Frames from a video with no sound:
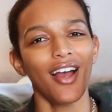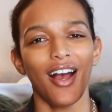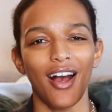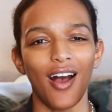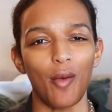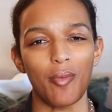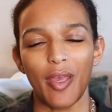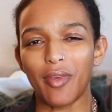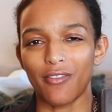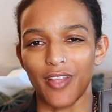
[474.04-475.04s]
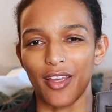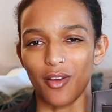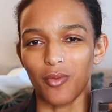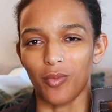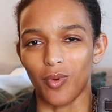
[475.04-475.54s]
Maybe
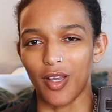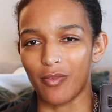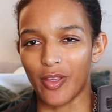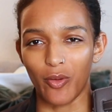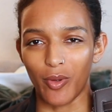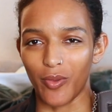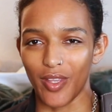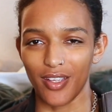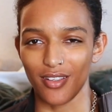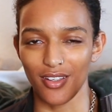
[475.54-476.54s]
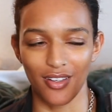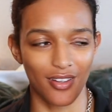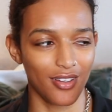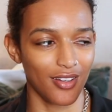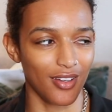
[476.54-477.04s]
if they were both like
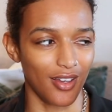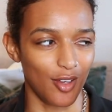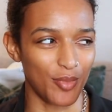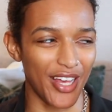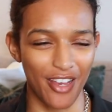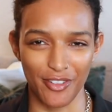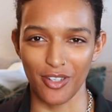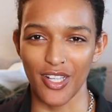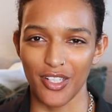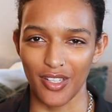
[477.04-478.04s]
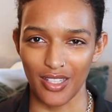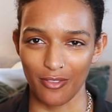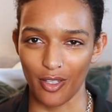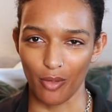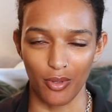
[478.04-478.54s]
a heavier leather, like if
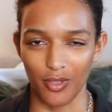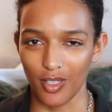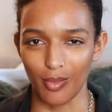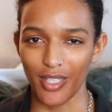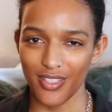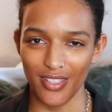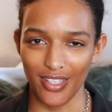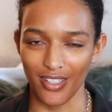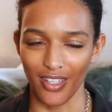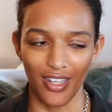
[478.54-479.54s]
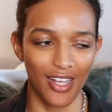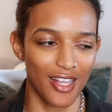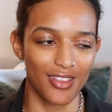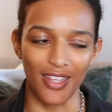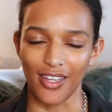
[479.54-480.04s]
they were both Clemence leather,
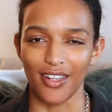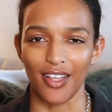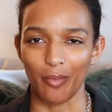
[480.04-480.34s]
then like